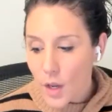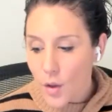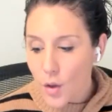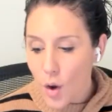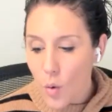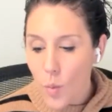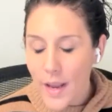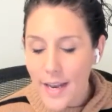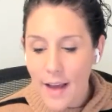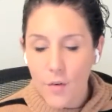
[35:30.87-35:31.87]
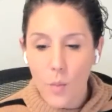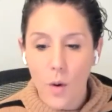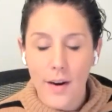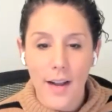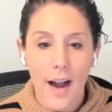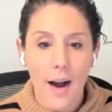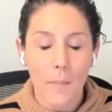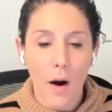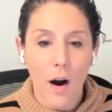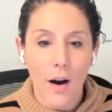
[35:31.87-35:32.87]
you know, we never want to
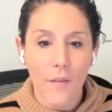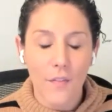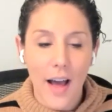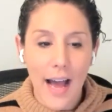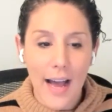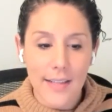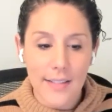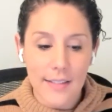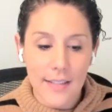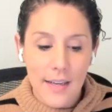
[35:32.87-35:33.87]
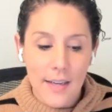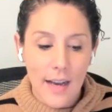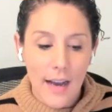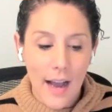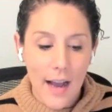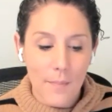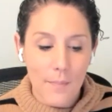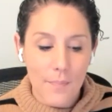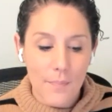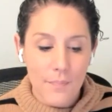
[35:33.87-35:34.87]
come off as,
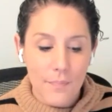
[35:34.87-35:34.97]
um,